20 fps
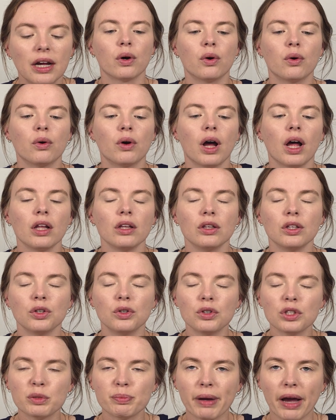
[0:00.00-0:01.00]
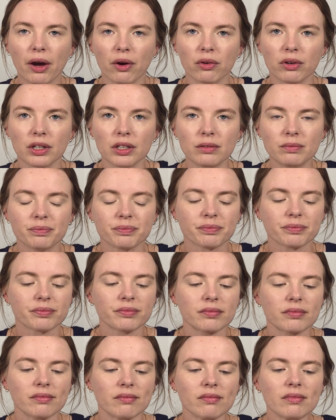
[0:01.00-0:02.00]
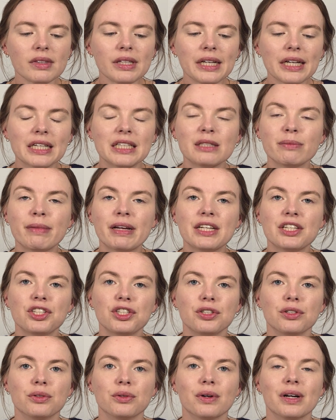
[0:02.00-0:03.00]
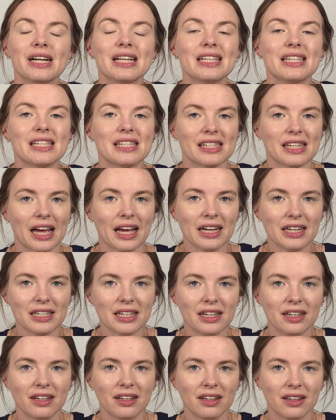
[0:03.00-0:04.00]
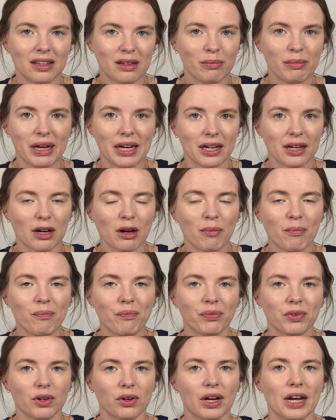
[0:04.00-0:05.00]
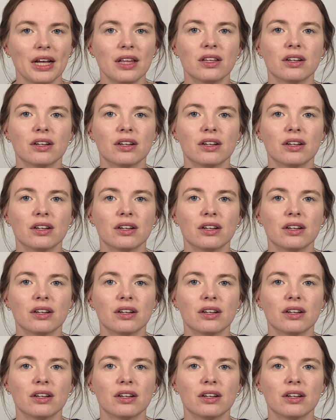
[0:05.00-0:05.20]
So a loose powder is meant to set the makeup, okay?